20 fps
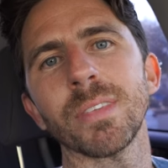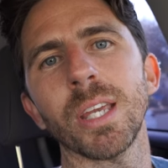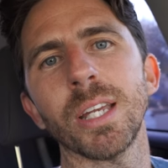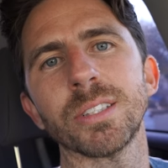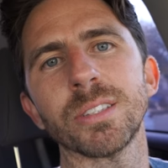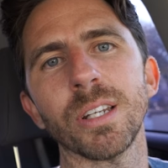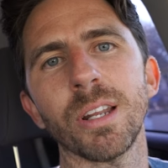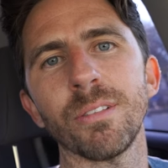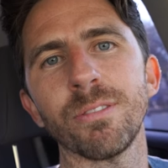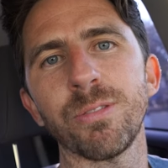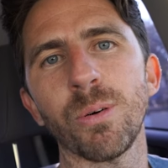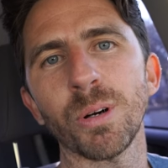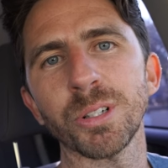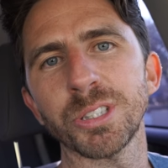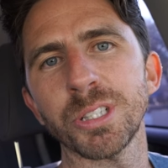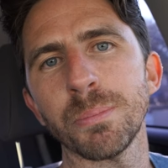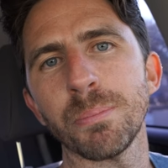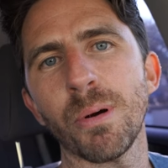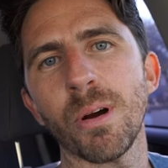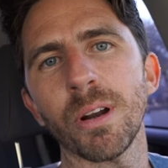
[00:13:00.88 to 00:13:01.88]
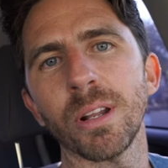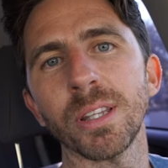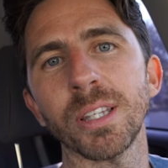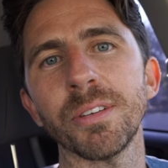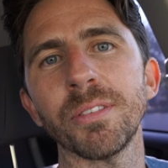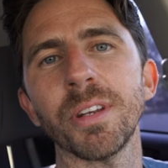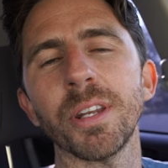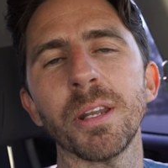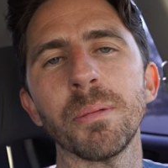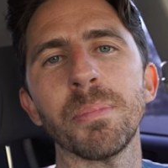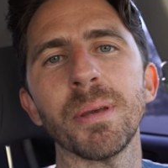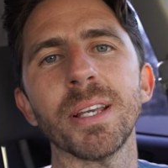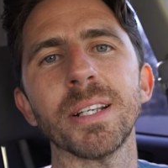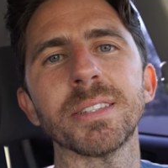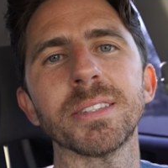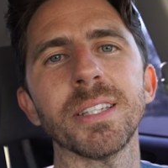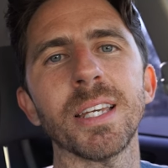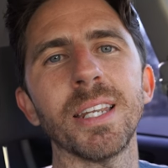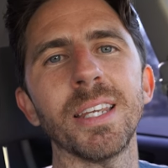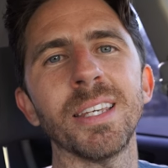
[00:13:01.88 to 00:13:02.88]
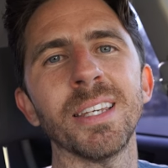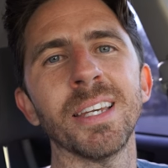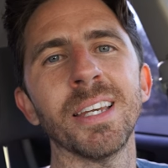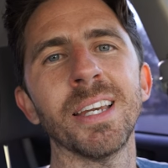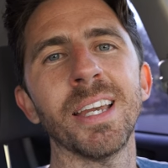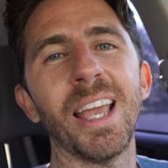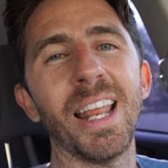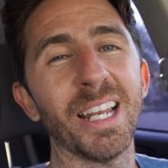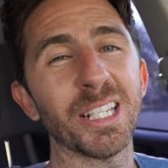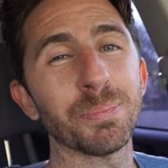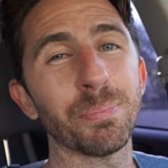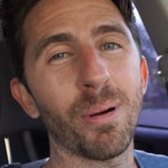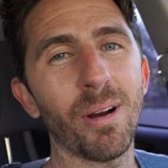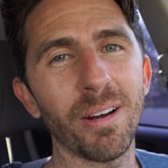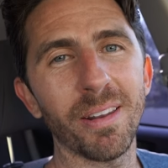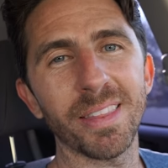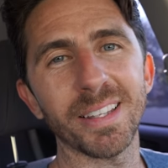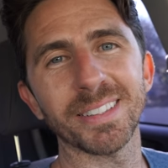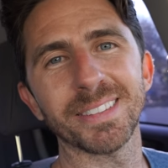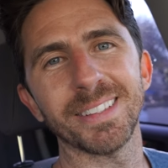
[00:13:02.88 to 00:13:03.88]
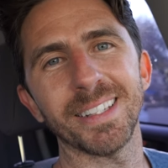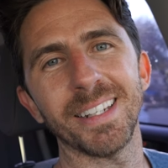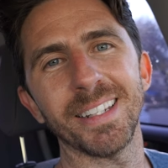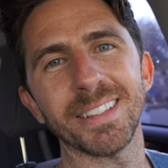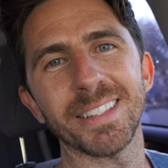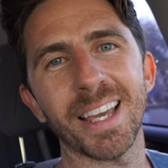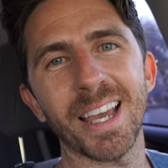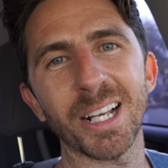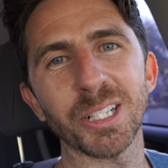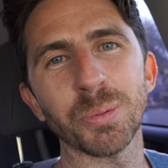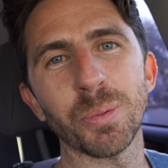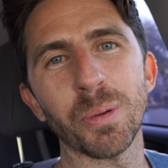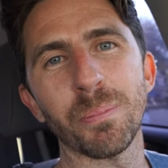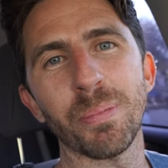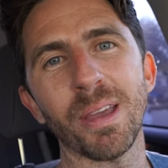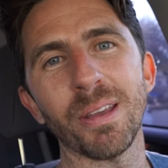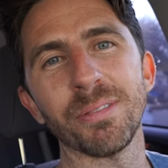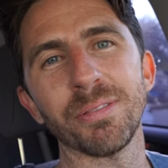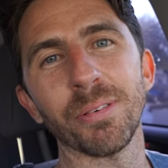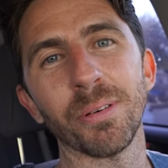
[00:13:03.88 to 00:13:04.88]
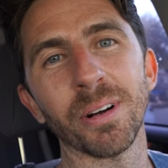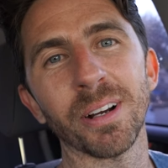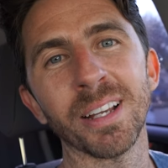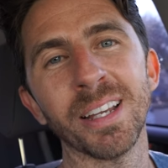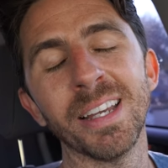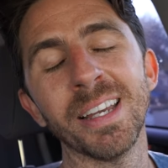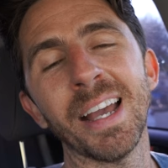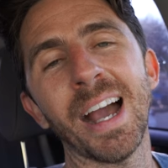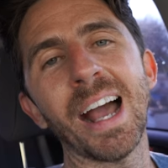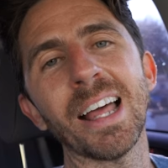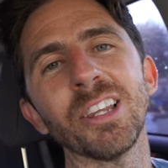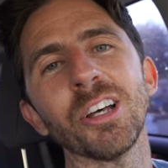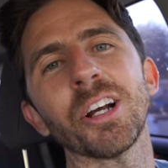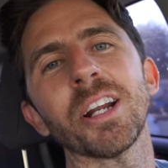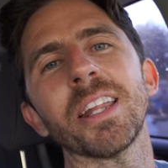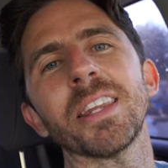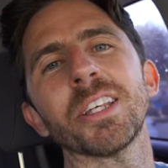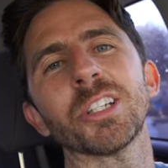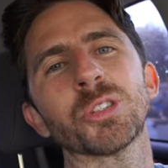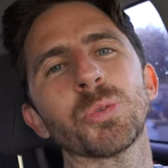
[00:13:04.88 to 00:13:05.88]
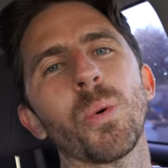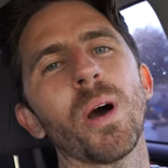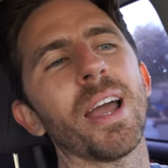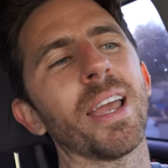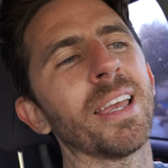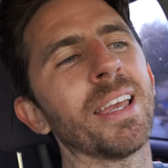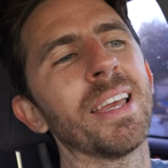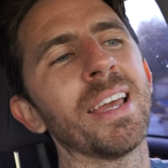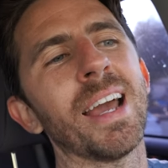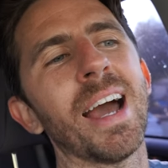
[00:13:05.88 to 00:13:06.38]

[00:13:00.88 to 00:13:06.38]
It's an unfortunate part of living in a big city, and it's part of the city tax we pay for. I look at it this way.